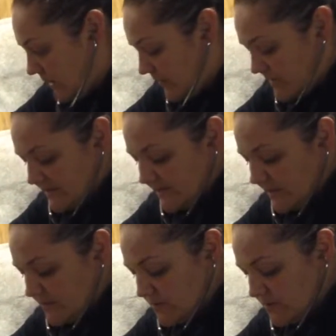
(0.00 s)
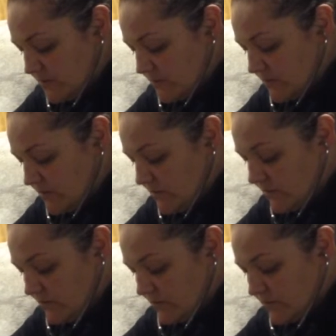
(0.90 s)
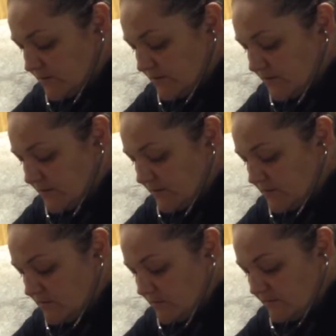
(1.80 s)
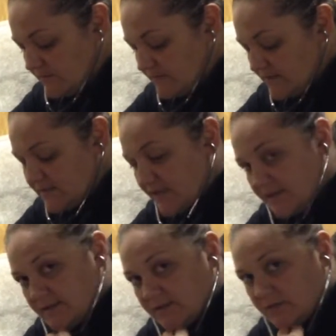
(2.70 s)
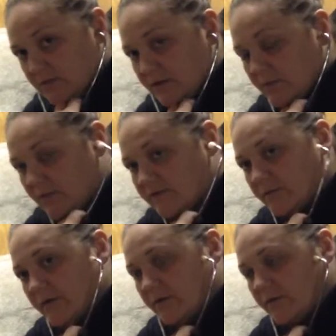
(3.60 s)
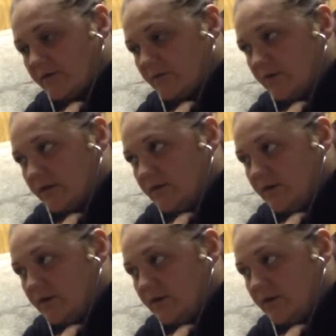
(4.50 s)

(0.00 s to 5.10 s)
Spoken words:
how many times you hear the horse's beat in 15 seconds, and then we're going to multiply it by 4,